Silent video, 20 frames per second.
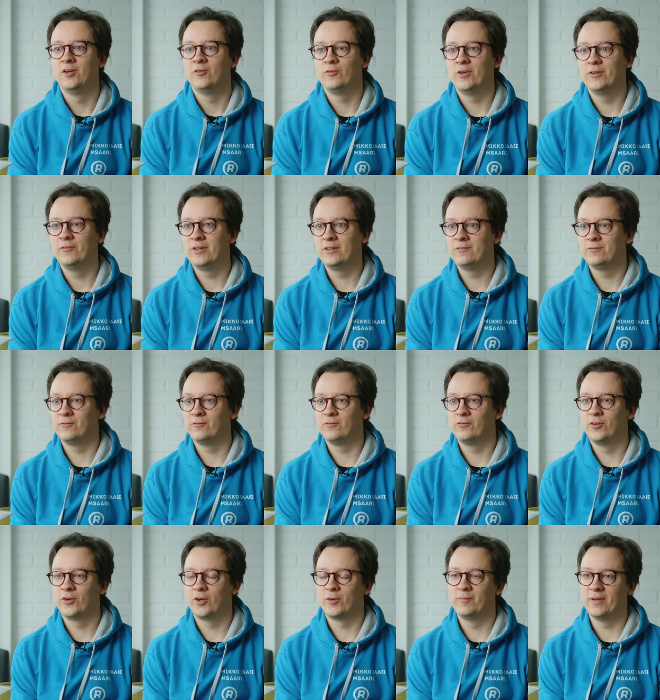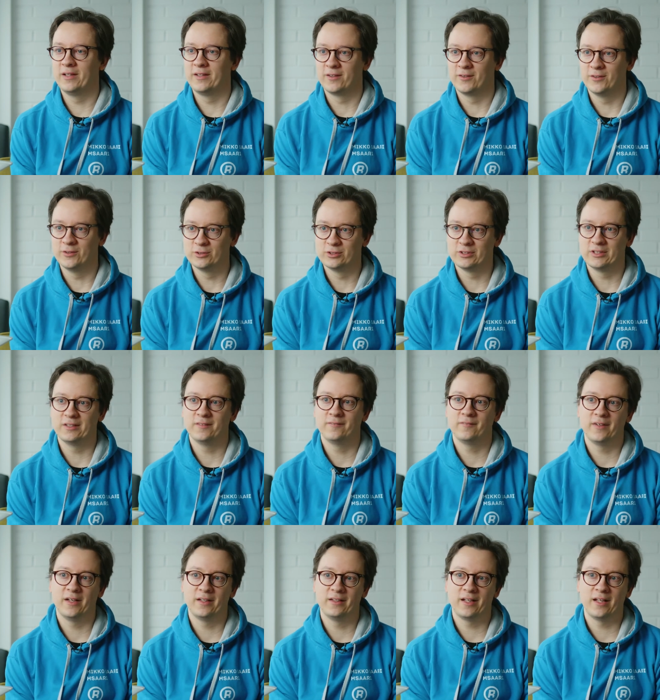we went for a better hosting
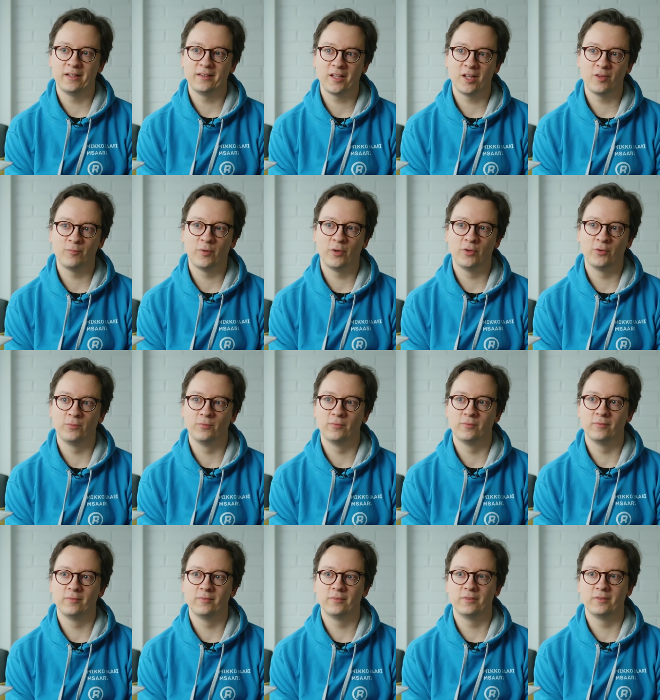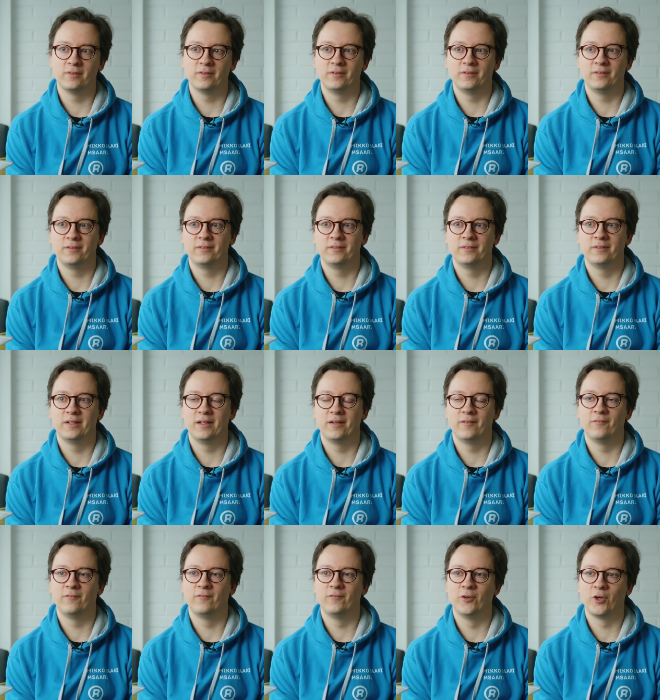and at that point
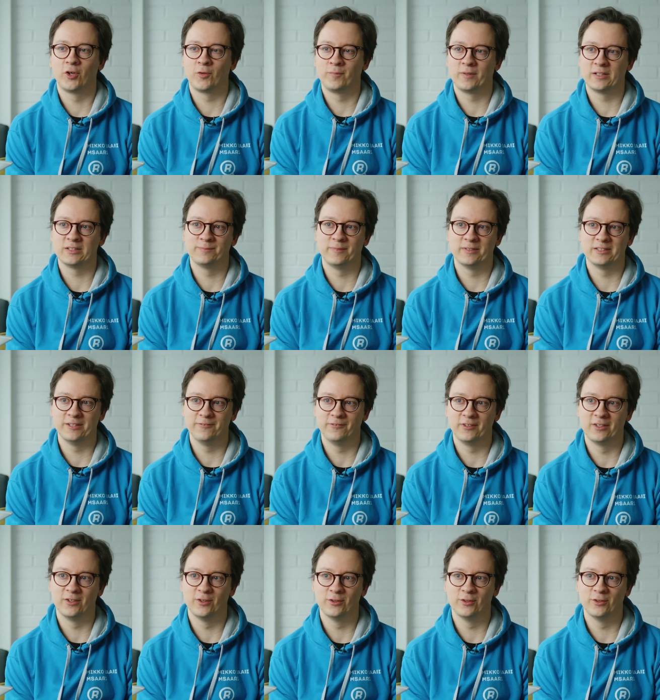the WordPress-specific